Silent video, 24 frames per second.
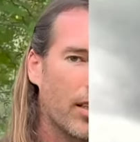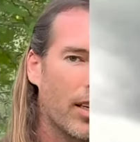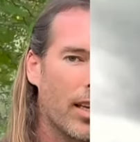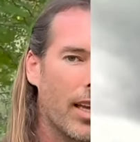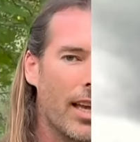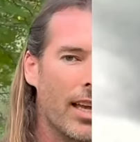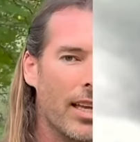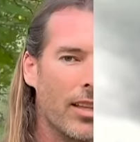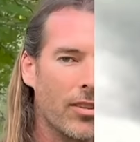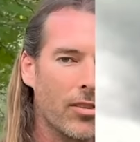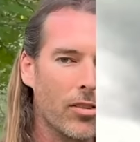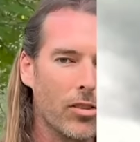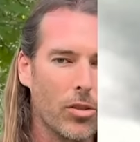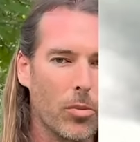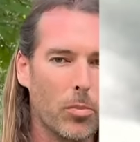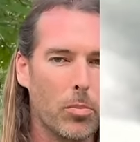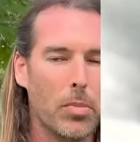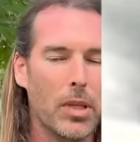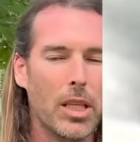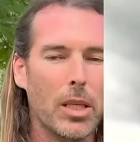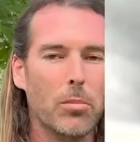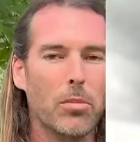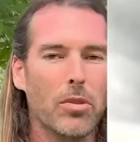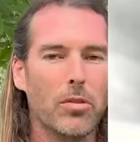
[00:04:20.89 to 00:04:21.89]
and there's a
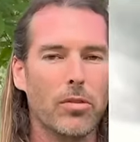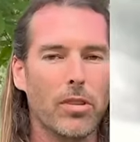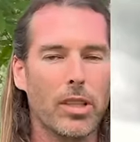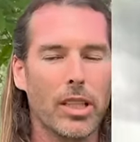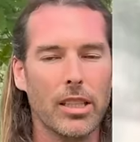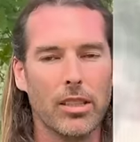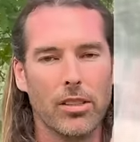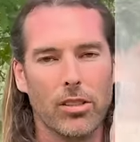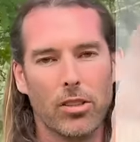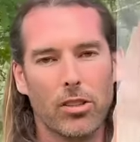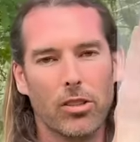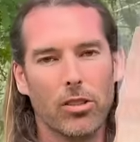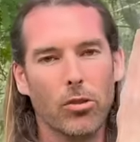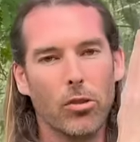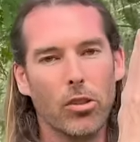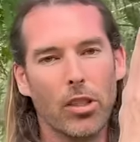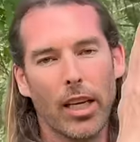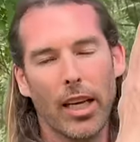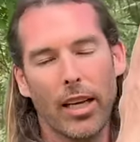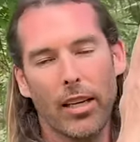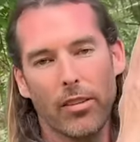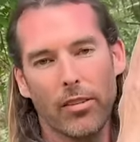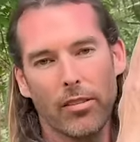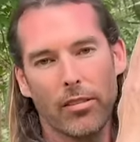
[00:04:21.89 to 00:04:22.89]
beam of light
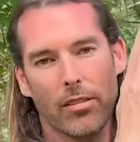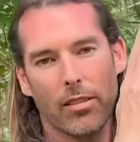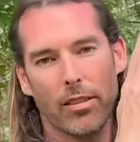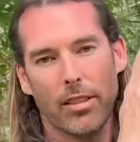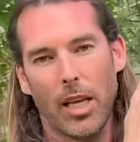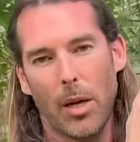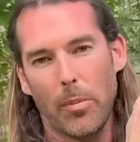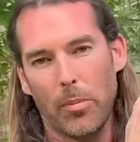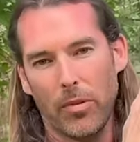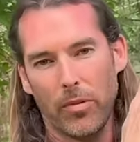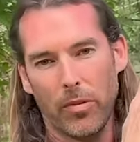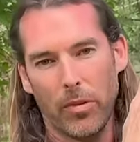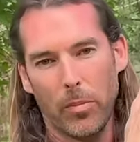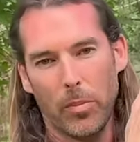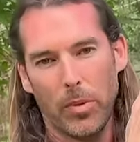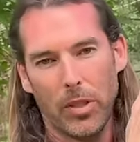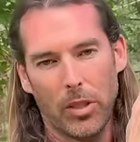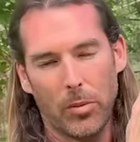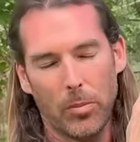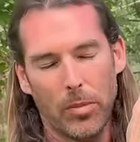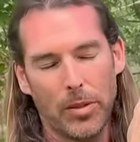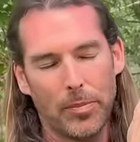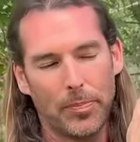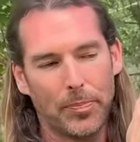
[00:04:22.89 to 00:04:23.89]
shooting out the top of the
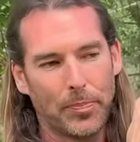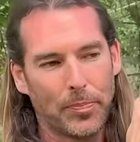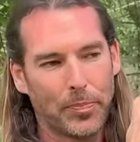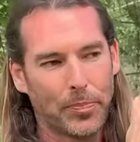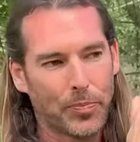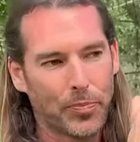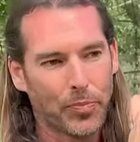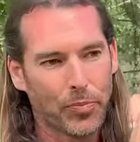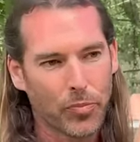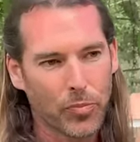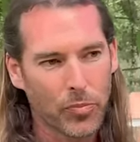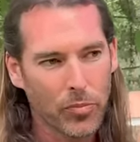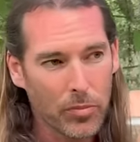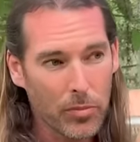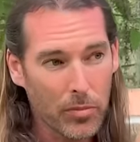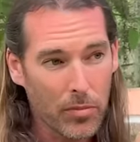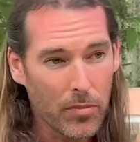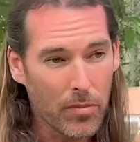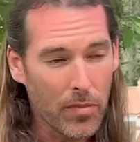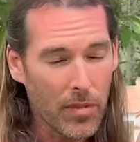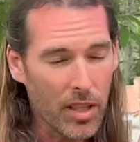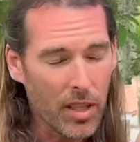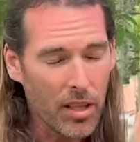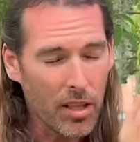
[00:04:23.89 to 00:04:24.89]
pyramid.
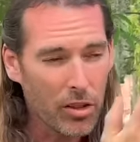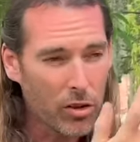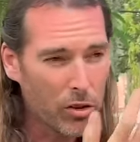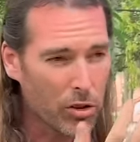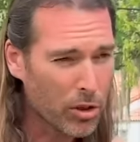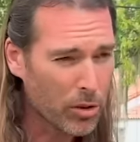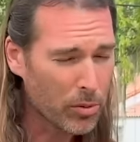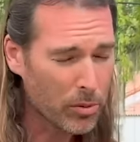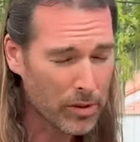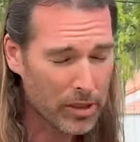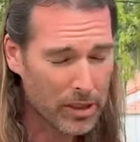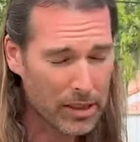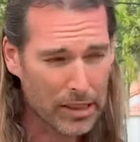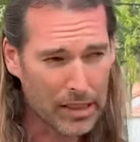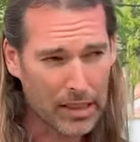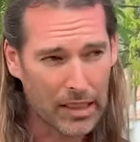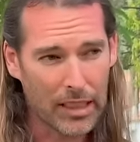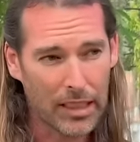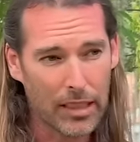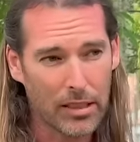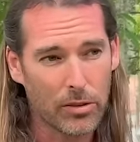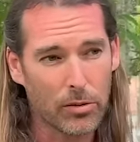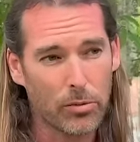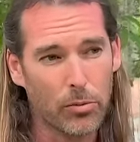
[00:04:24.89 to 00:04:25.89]
So I was thinking
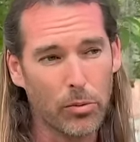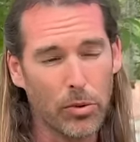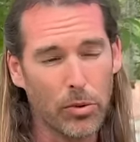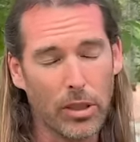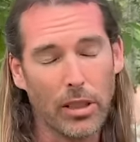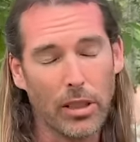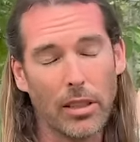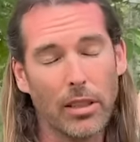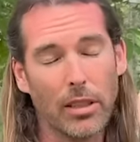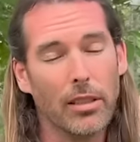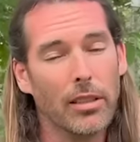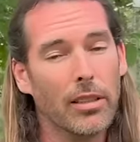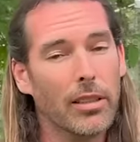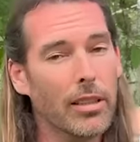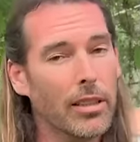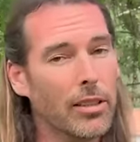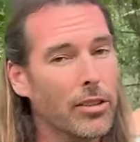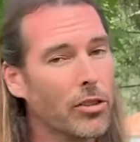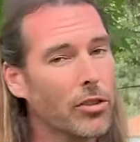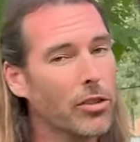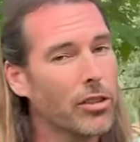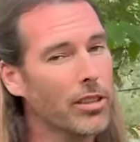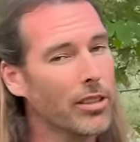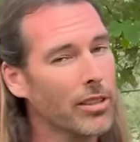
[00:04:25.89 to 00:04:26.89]
that's really an
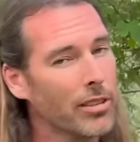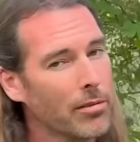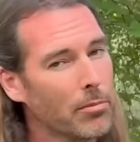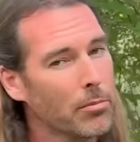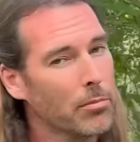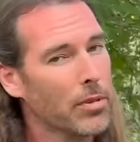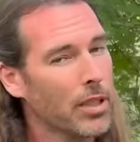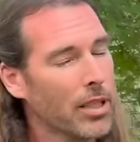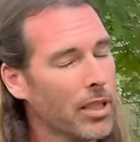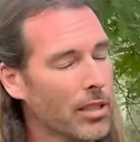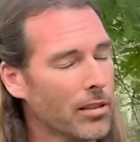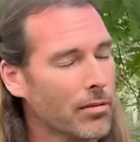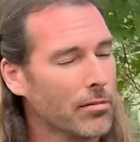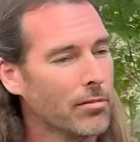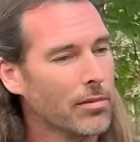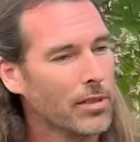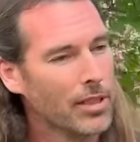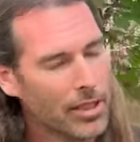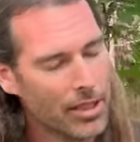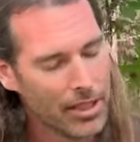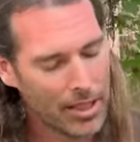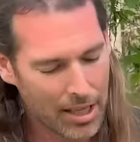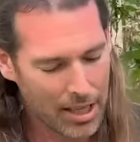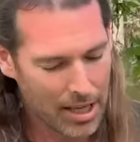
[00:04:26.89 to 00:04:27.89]
interesting thing.
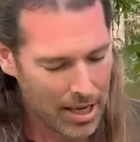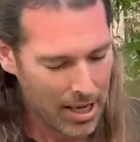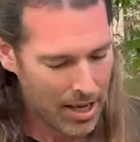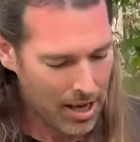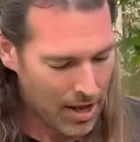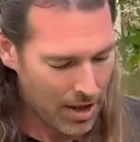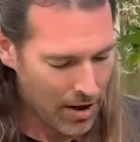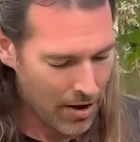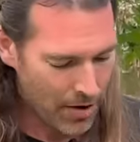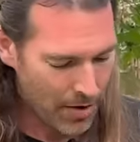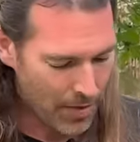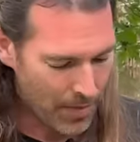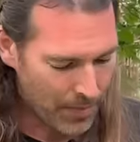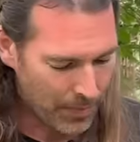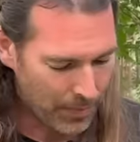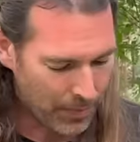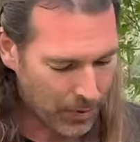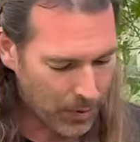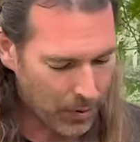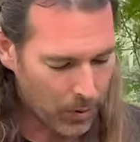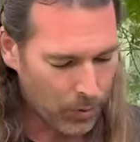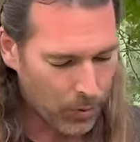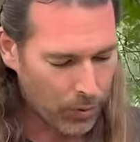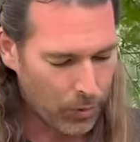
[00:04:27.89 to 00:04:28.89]

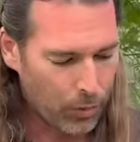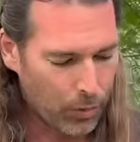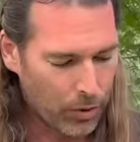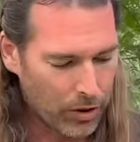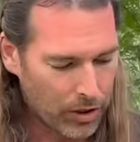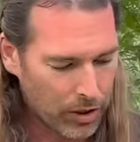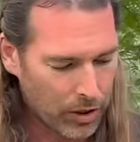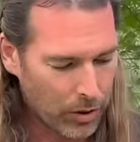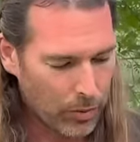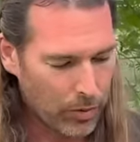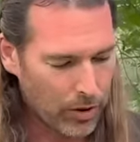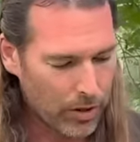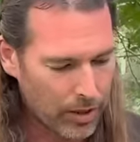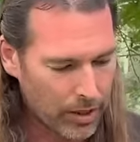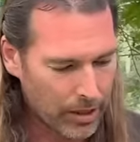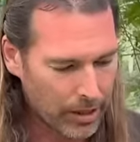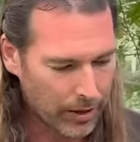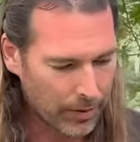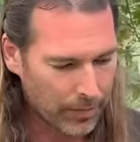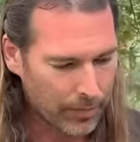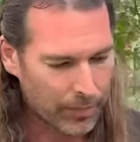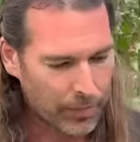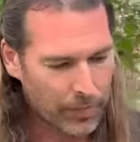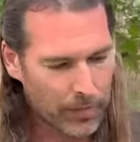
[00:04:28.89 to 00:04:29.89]
Um, what's going on
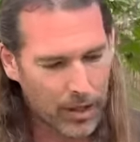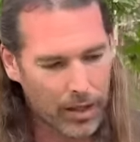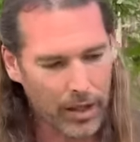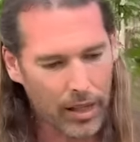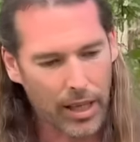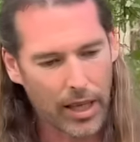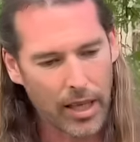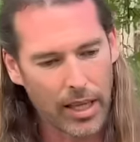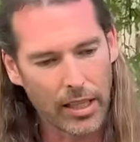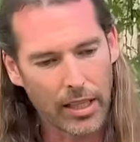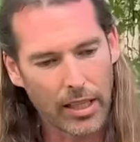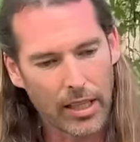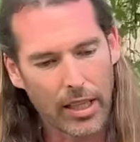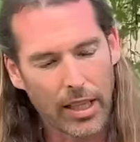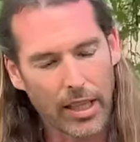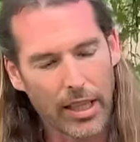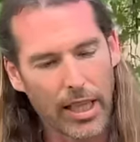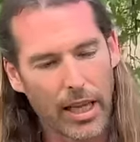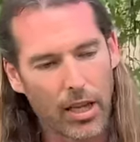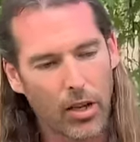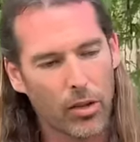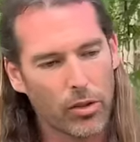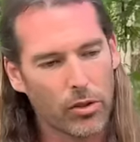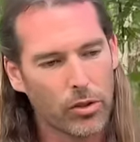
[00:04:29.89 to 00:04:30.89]
here? And
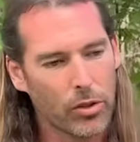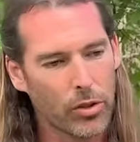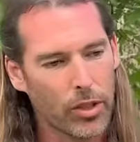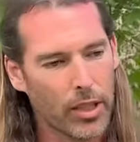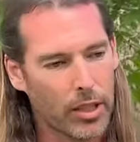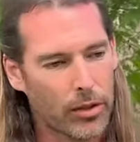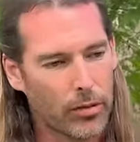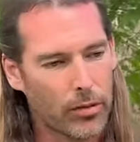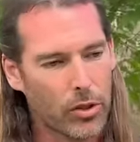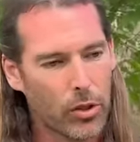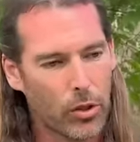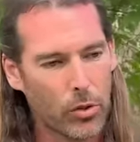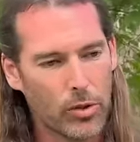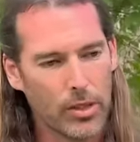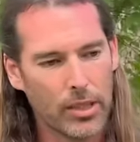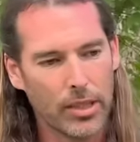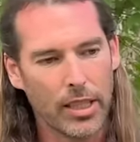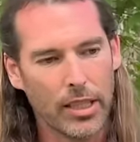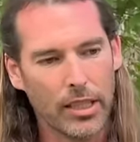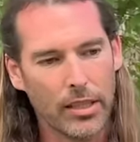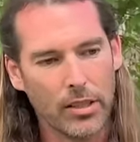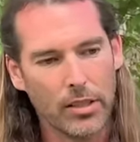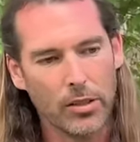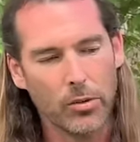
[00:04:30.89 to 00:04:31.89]
that also kind of
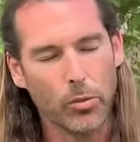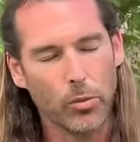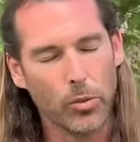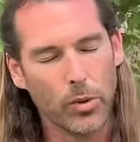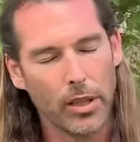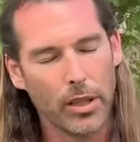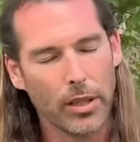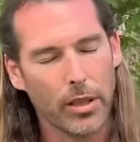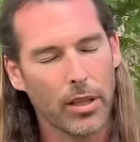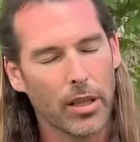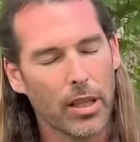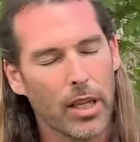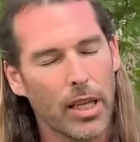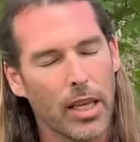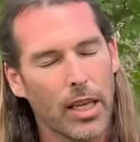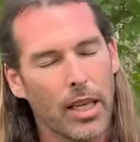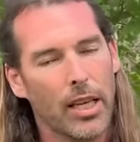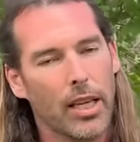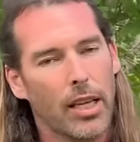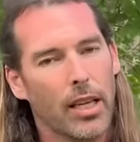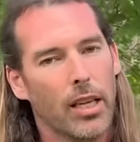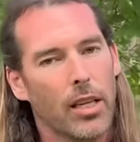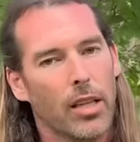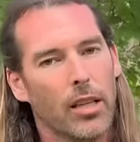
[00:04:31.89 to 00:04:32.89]
coincided with
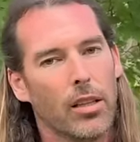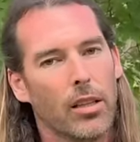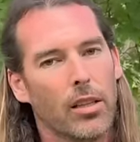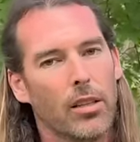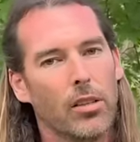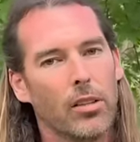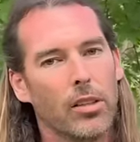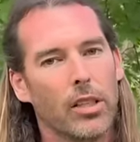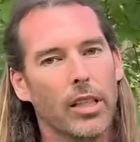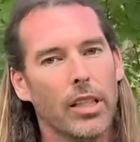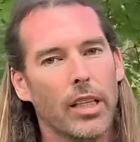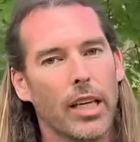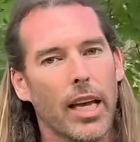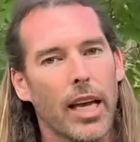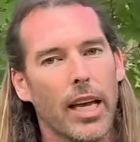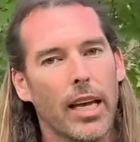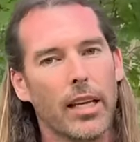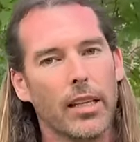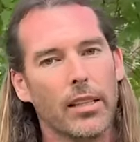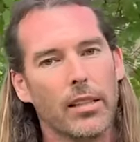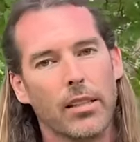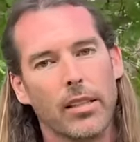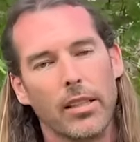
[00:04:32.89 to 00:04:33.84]
looking at